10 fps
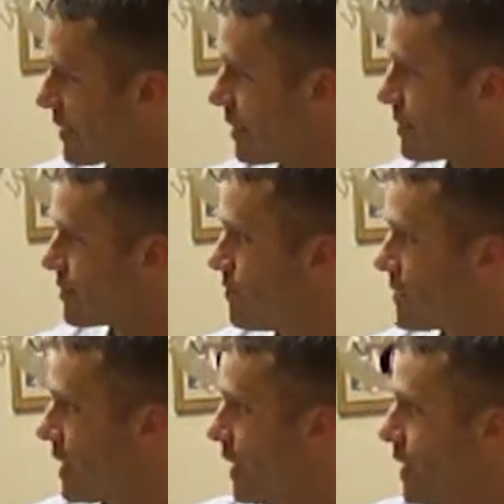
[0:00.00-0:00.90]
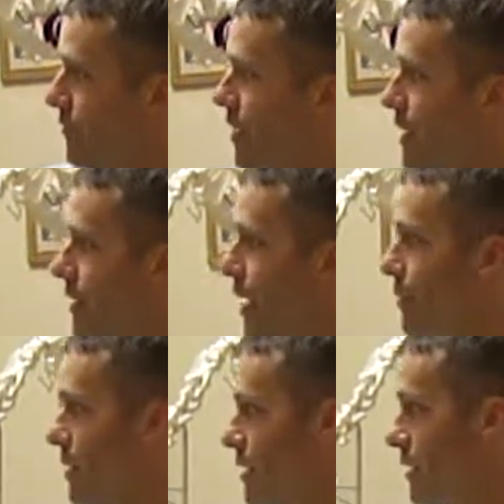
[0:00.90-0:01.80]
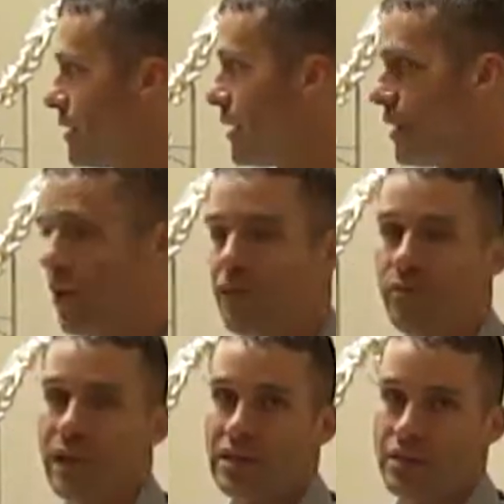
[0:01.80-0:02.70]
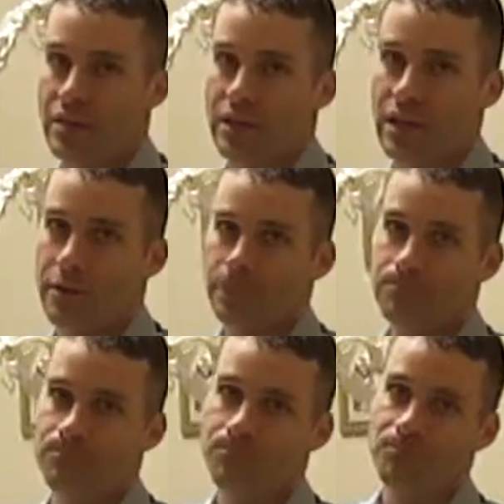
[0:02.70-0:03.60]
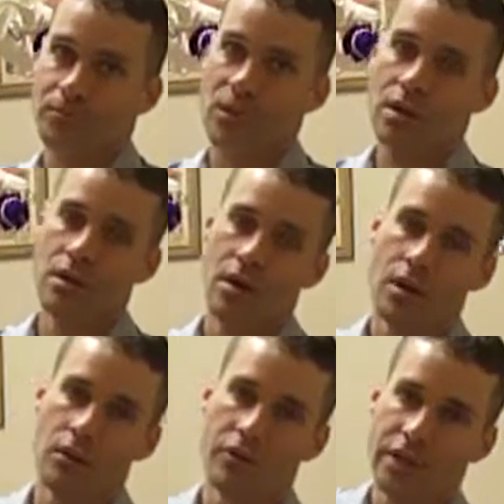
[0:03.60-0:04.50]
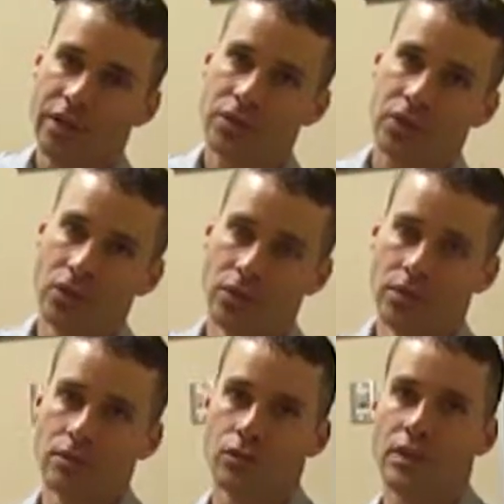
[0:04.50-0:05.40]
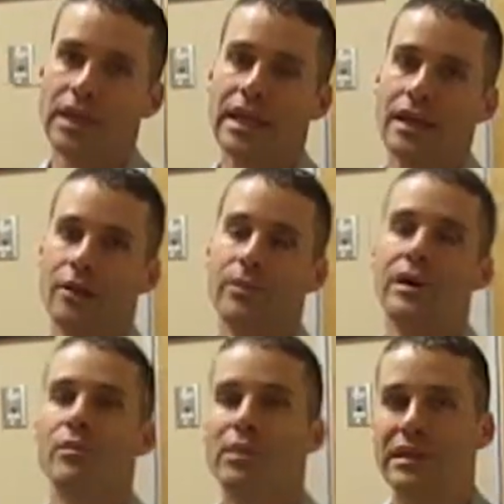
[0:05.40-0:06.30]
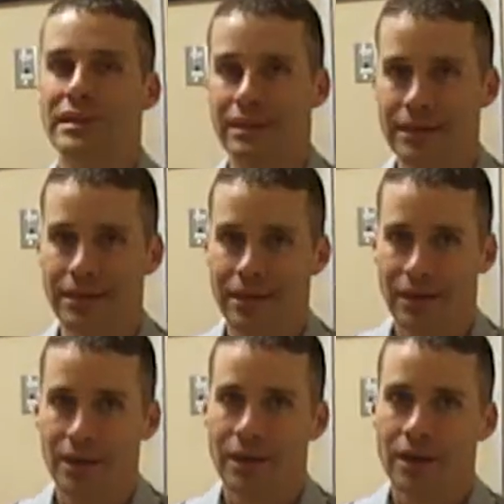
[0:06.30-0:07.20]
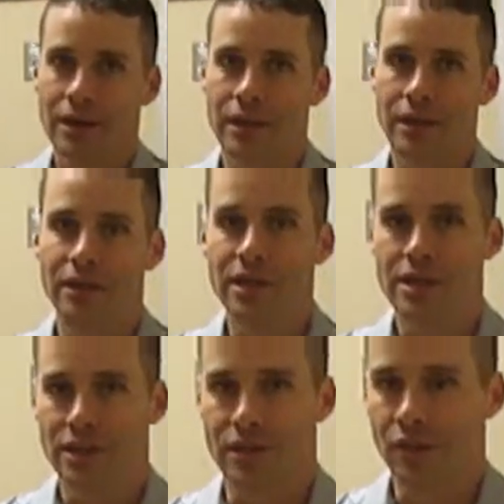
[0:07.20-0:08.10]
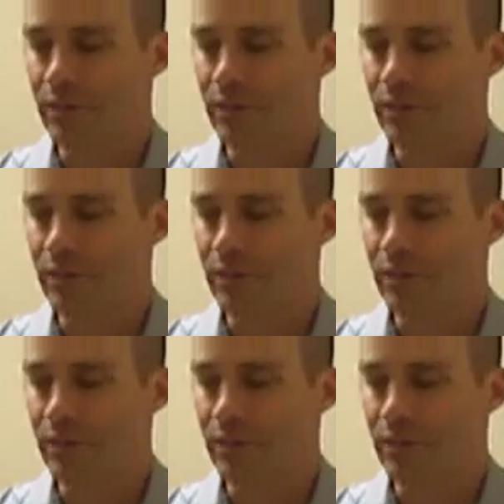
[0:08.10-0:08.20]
legs, and very commonly at the base of the tail. With this tool, we can appropriately condition or